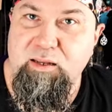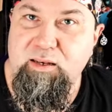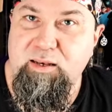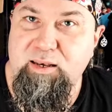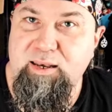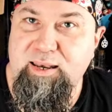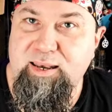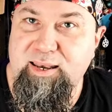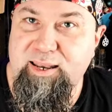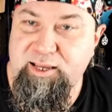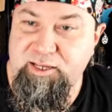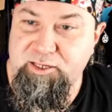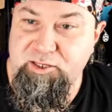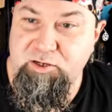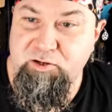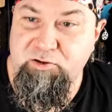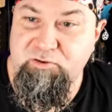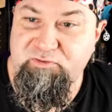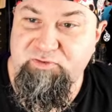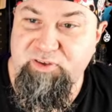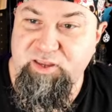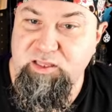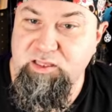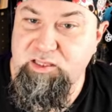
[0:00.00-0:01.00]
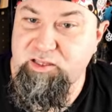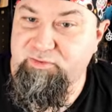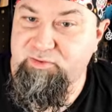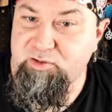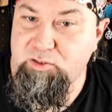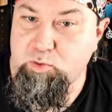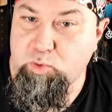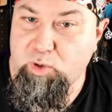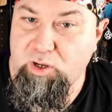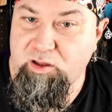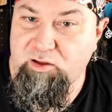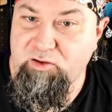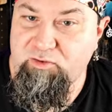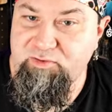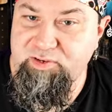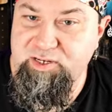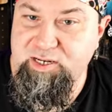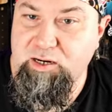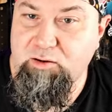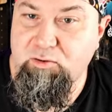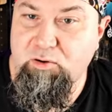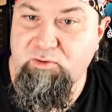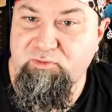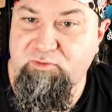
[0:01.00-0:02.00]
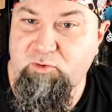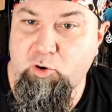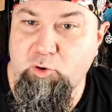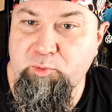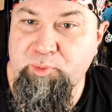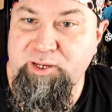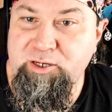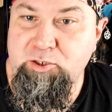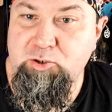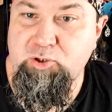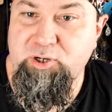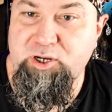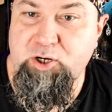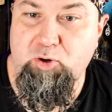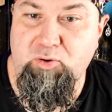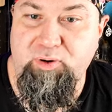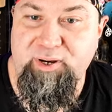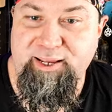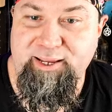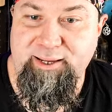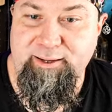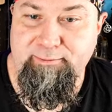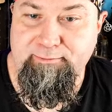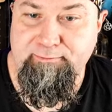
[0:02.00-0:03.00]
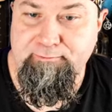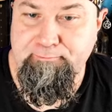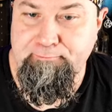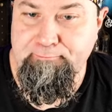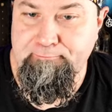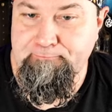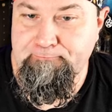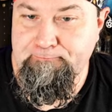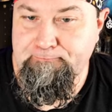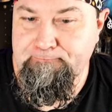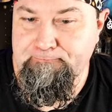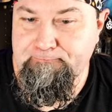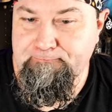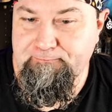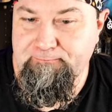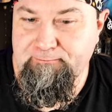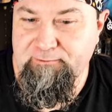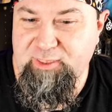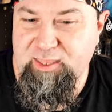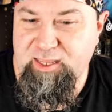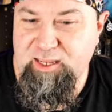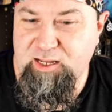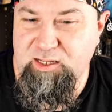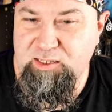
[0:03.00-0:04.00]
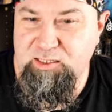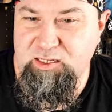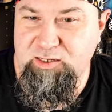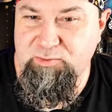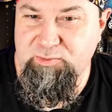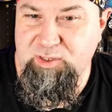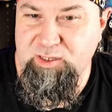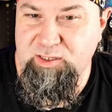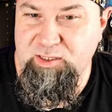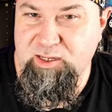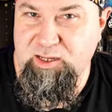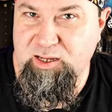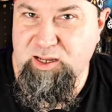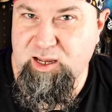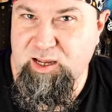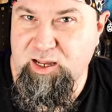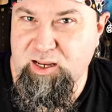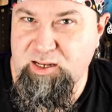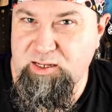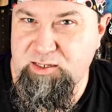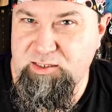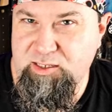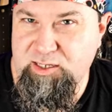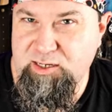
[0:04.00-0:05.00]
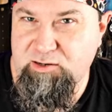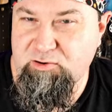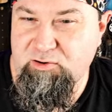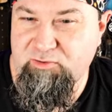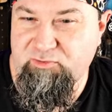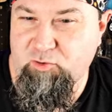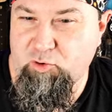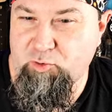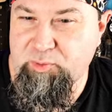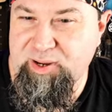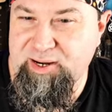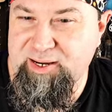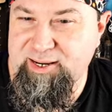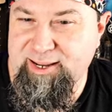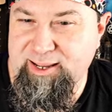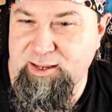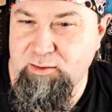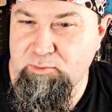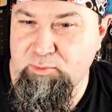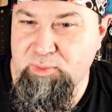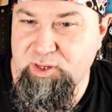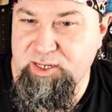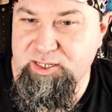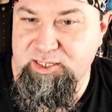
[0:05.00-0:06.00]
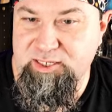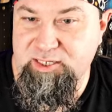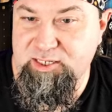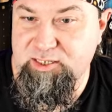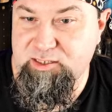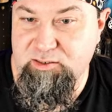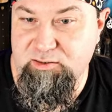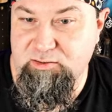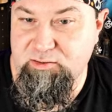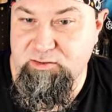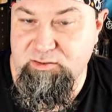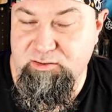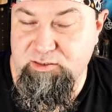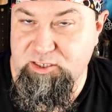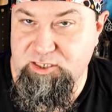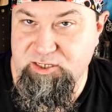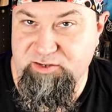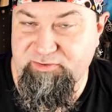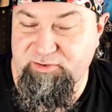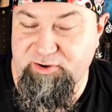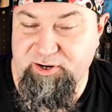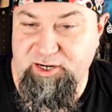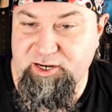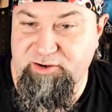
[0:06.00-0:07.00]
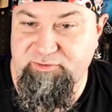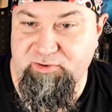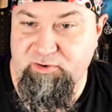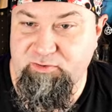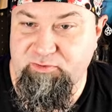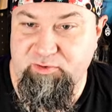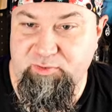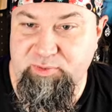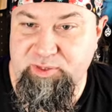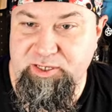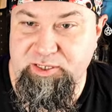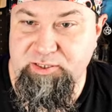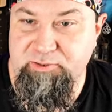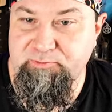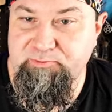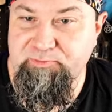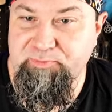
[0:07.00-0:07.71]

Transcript: Next new feat, level 12, Terraforming Trickery. They had something that had a terraforming name, but it's just very different from this.